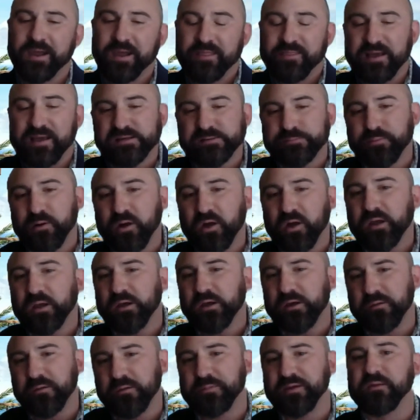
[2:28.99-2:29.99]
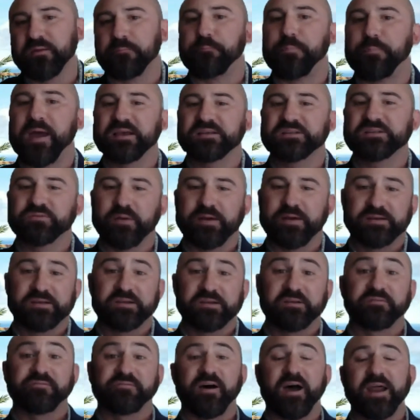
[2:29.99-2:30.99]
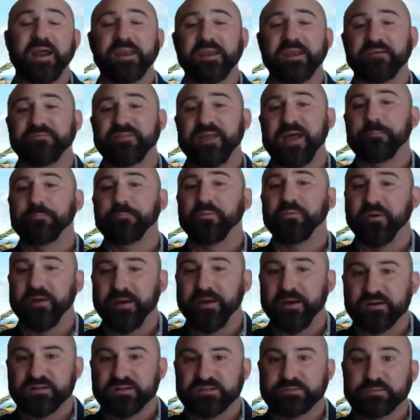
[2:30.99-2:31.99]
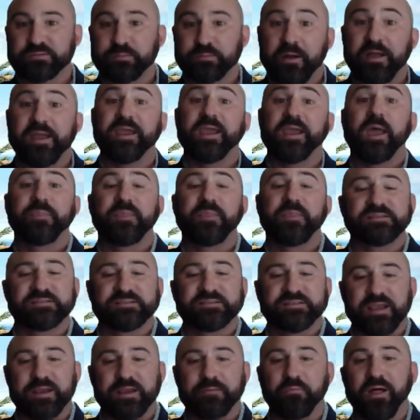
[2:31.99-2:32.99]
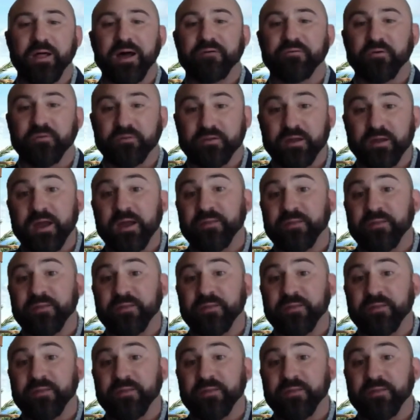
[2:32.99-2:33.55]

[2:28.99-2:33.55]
That's probably going to be the best way to defining if that player's playing at that same level